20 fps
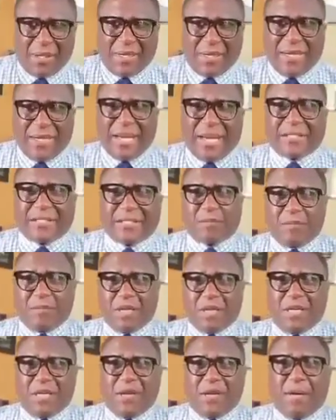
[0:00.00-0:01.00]
Let
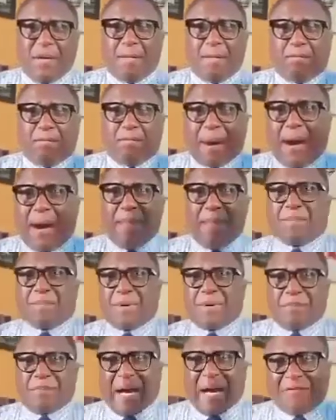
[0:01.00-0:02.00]
me
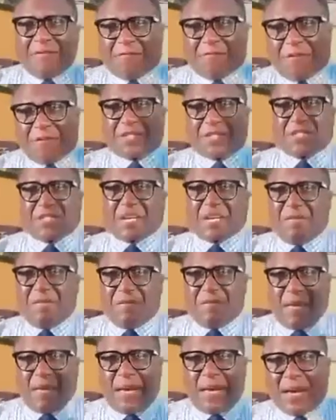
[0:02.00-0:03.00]
pump my fist in
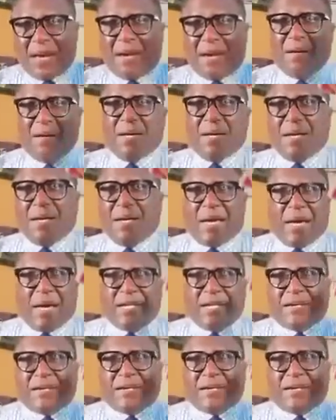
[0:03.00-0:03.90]
the air and